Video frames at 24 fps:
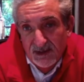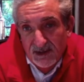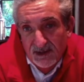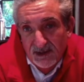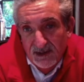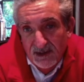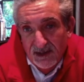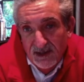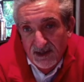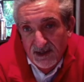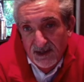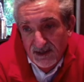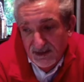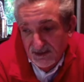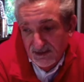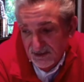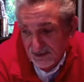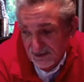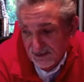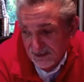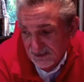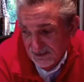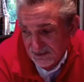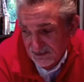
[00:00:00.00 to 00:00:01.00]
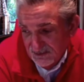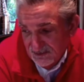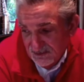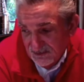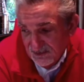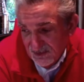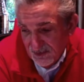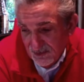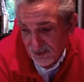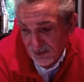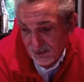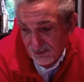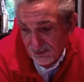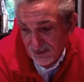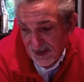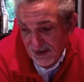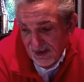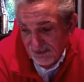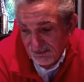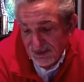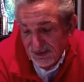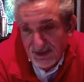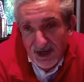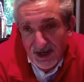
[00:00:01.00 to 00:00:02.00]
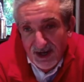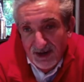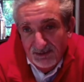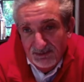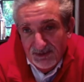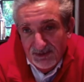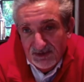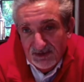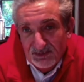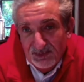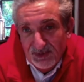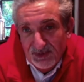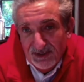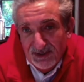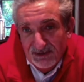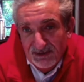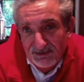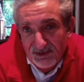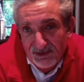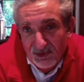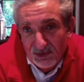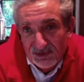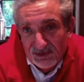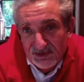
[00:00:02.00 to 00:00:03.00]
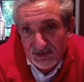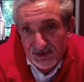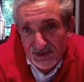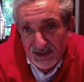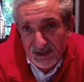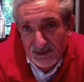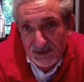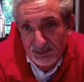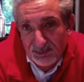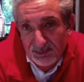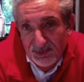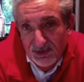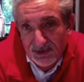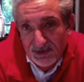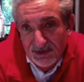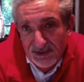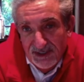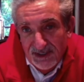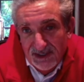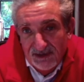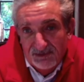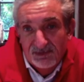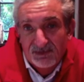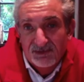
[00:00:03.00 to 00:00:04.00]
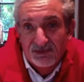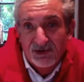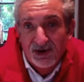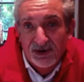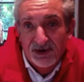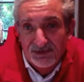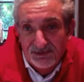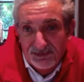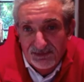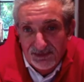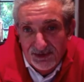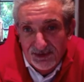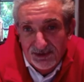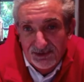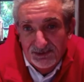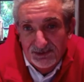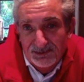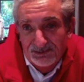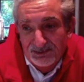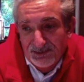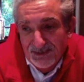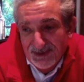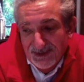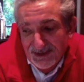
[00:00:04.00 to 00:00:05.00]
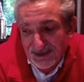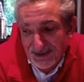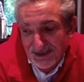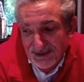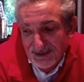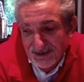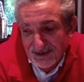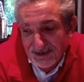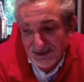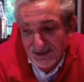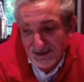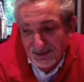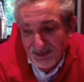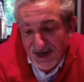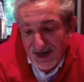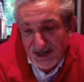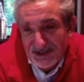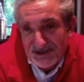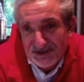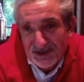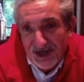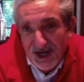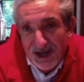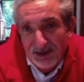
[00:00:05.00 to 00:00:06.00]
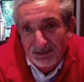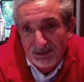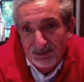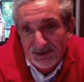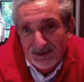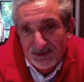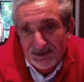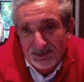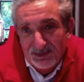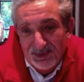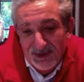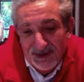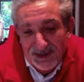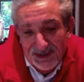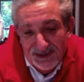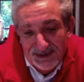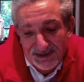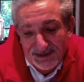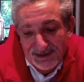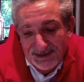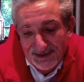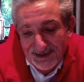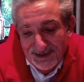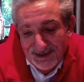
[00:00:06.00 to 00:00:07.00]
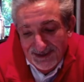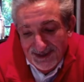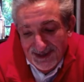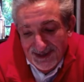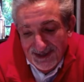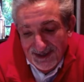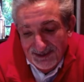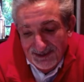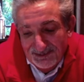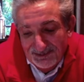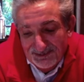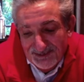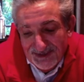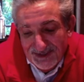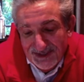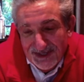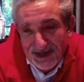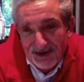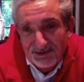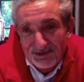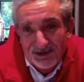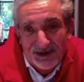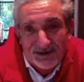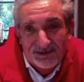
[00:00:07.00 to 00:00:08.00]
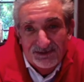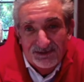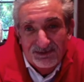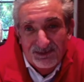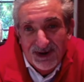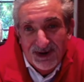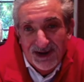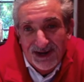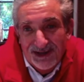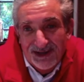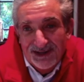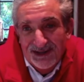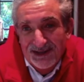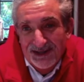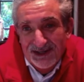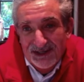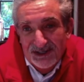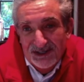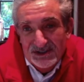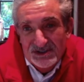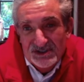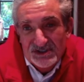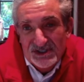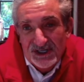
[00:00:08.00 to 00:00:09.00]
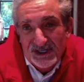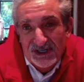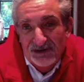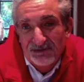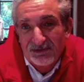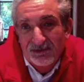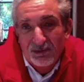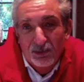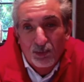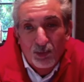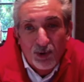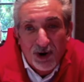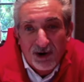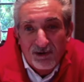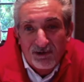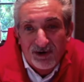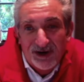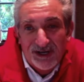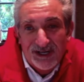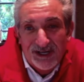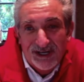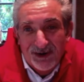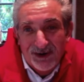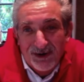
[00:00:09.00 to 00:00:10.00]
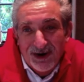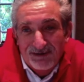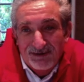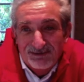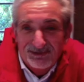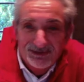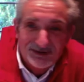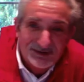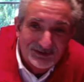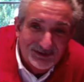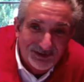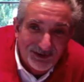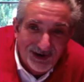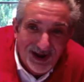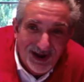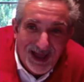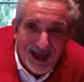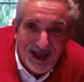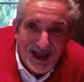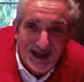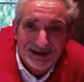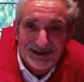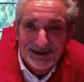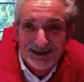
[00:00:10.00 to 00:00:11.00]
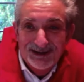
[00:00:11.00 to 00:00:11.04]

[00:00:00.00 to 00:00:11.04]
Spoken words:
And so every time there's been adversity put in front of you, you know, my job has been to get rid of my chief worrying officer hat